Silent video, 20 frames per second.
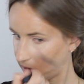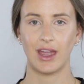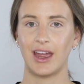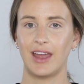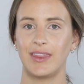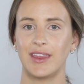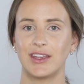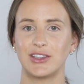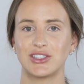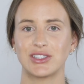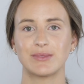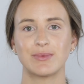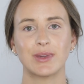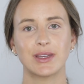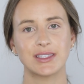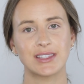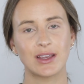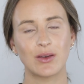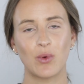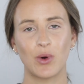And then just
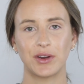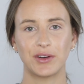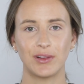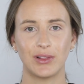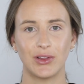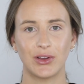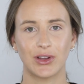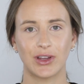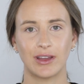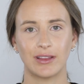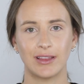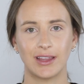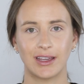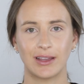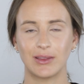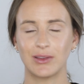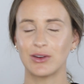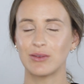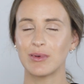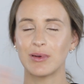because I want to look like a
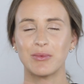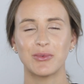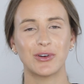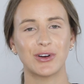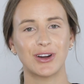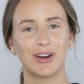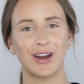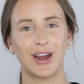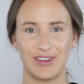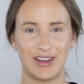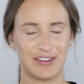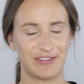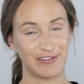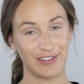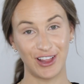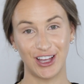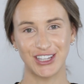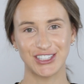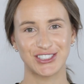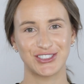little bit more
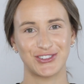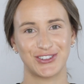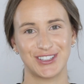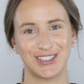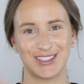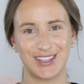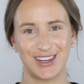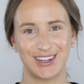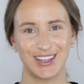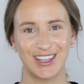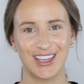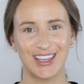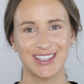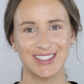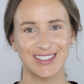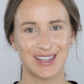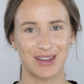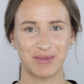flushed or sun-kissed,